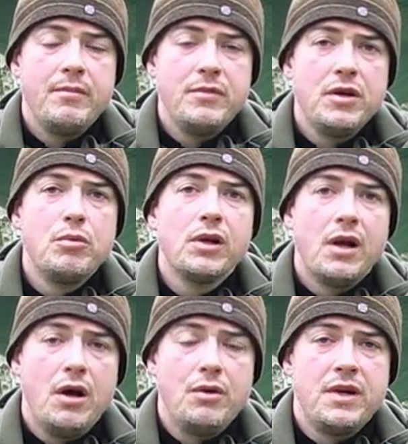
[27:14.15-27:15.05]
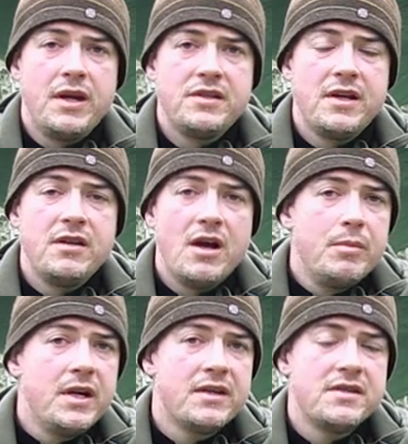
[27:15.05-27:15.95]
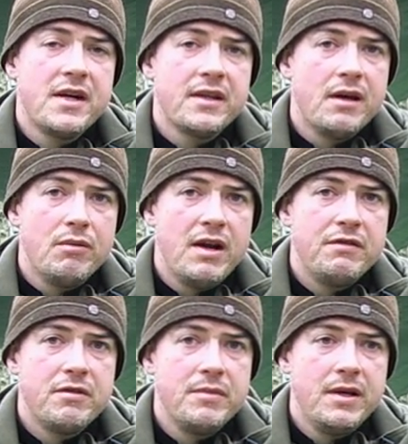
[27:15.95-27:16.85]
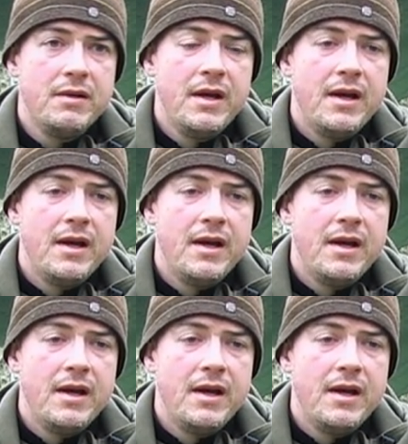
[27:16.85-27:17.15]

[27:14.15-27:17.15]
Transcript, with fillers: You will own it, and nobody can take that away from you.